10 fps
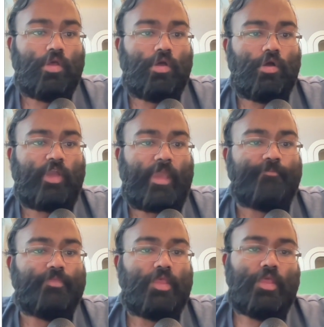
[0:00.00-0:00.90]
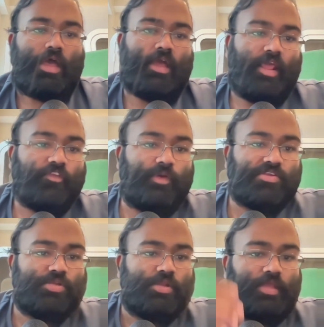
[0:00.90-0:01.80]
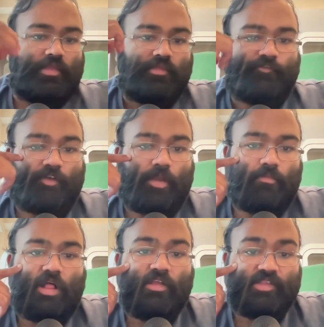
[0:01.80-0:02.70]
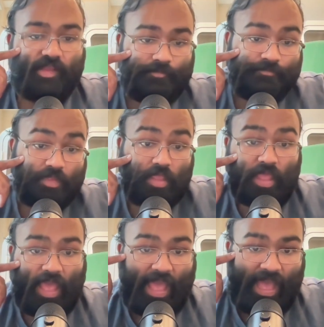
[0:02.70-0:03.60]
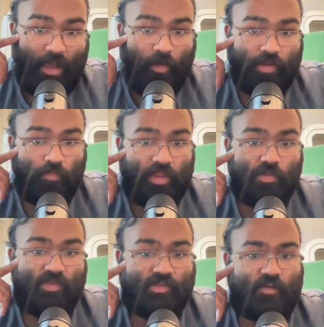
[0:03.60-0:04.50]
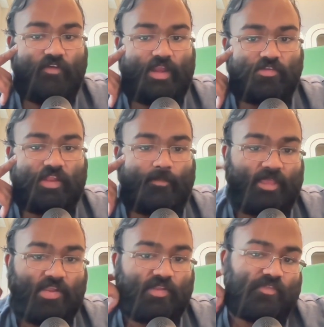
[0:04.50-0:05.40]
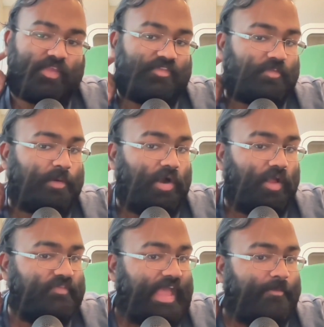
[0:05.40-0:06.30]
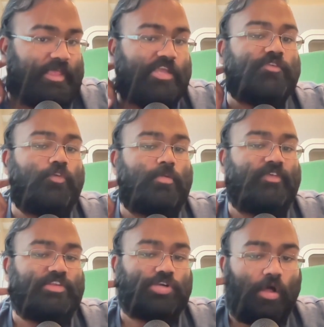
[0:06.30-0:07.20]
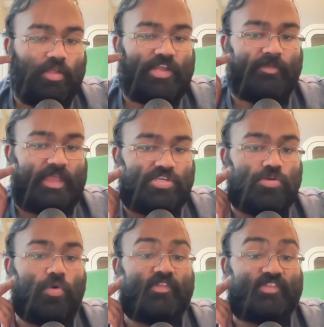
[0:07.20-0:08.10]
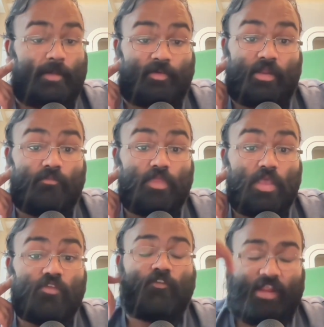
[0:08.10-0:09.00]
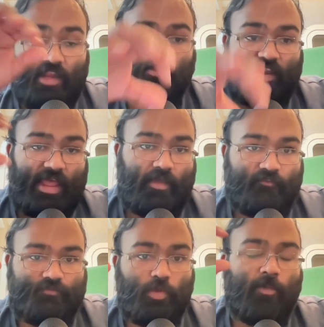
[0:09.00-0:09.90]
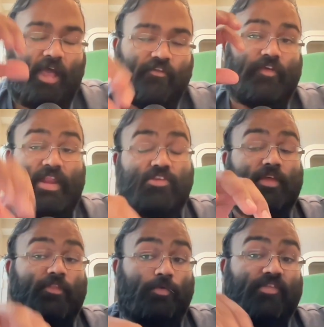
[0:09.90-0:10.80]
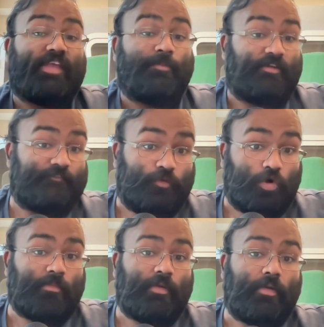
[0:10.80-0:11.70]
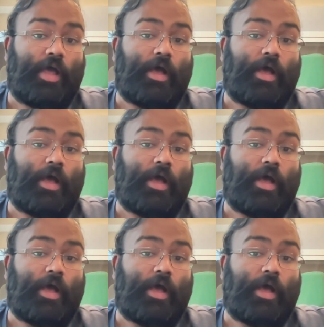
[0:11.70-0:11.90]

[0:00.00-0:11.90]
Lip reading: Okay. Next question is from Lolita. How and when do we start financial aid applications? Is this part of the application form of each college application or it's separate? So financial aid, you apply for financial aid through a separate form.